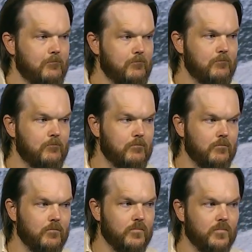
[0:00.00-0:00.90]

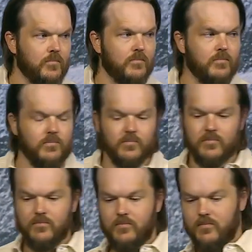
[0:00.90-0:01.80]

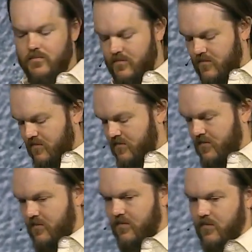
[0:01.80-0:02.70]

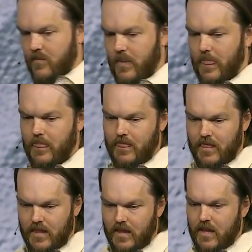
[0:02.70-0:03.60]

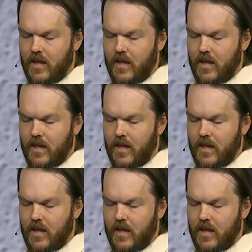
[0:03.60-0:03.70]
No one is speaking in this clip.